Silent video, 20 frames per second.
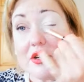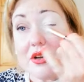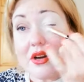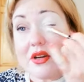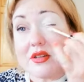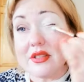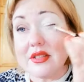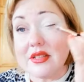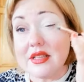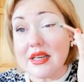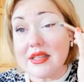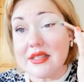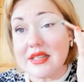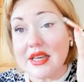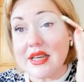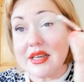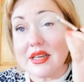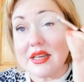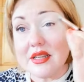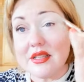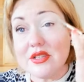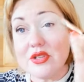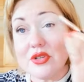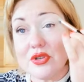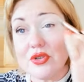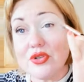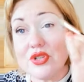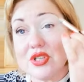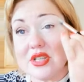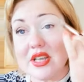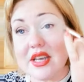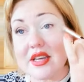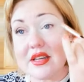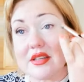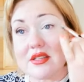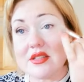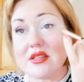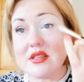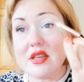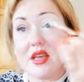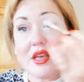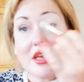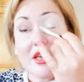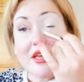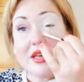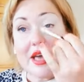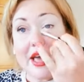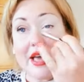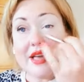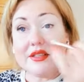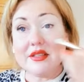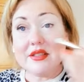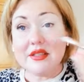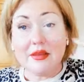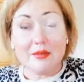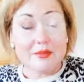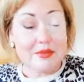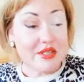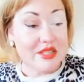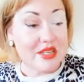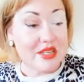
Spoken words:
long did that take? 2 seconds. And let me